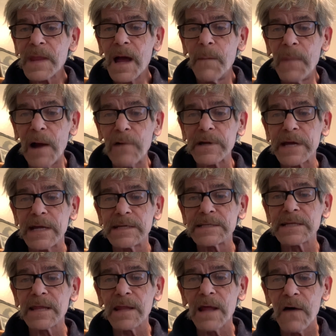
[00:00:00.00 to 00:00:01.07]

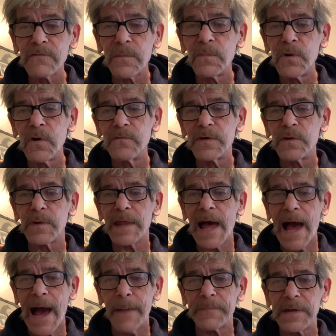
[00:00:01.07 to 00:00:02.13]
Americans love a movie with a
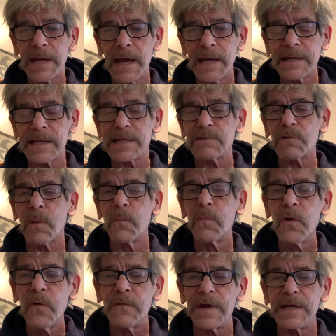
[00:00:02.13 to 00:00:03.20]
happy ending. There are
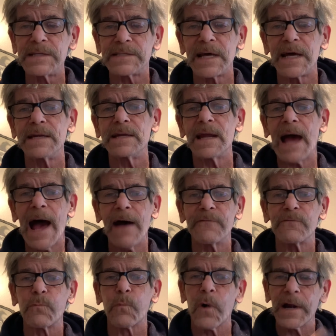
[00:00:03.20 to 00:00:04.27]
movies that have
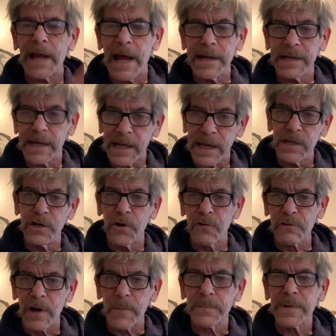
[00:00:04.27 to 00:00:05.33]
one ending in
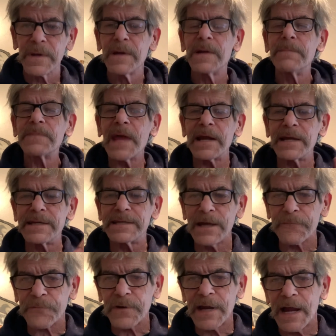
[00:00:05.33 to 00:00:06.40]
Europe and a
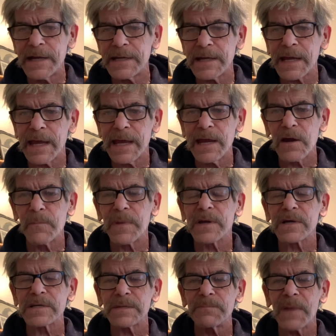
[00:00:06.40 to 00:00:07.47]
different ending here
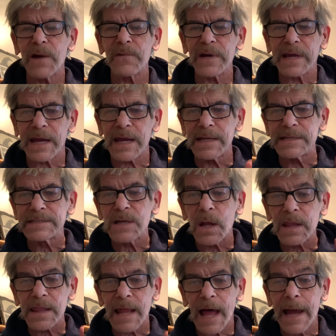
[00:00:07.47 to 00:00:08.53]
because Americans
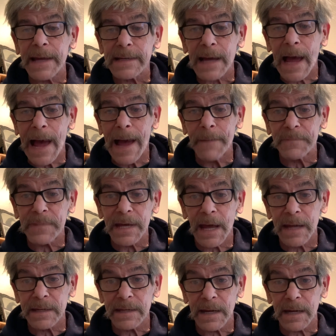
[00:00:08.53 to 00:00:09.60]
like a happy
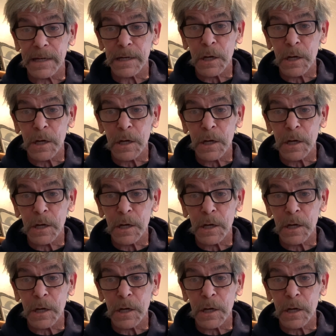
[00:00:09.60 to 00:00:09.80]
ending.